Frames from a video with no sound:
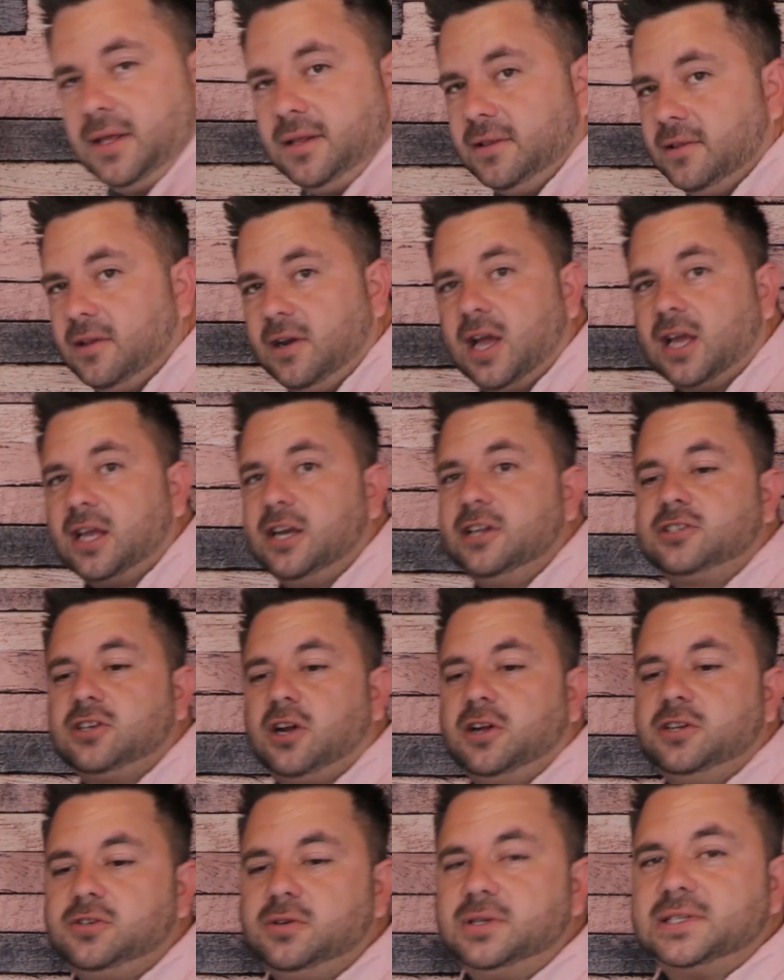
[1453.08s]
They're not going to
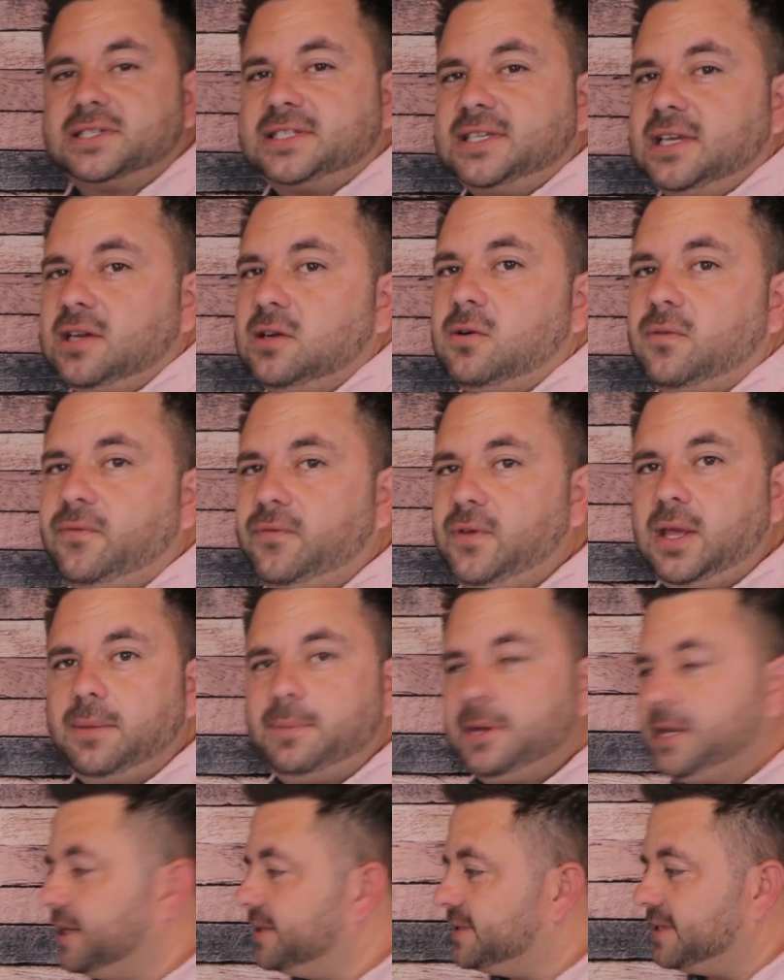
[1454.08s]
charge you a single fee
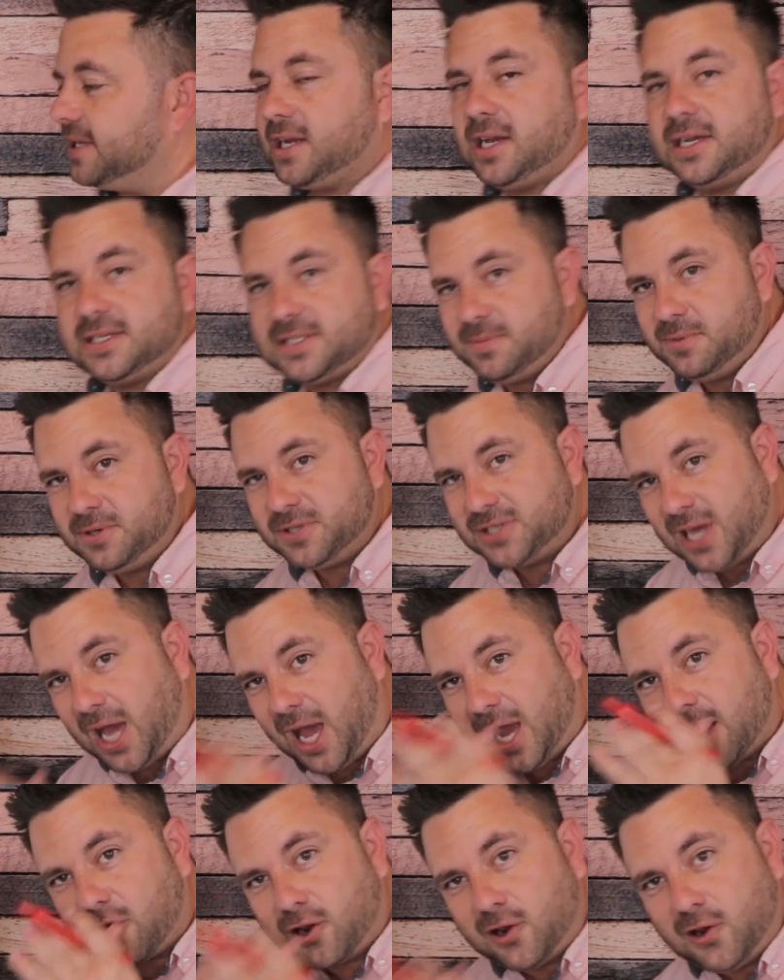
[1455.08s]
because the customer's
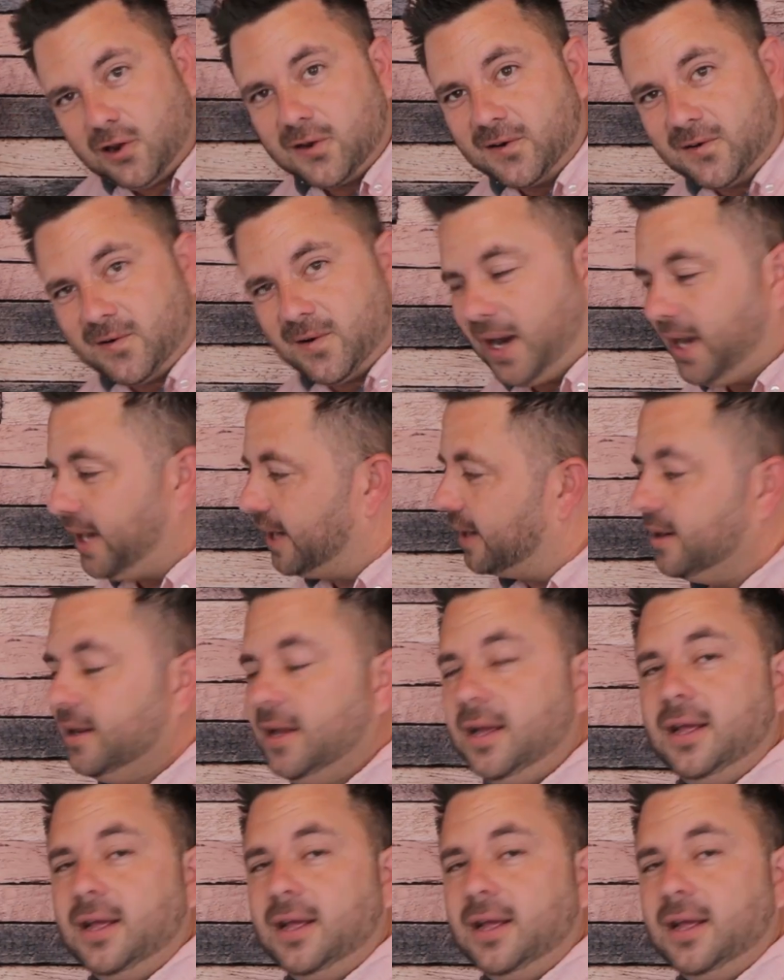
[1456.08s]
got good credit.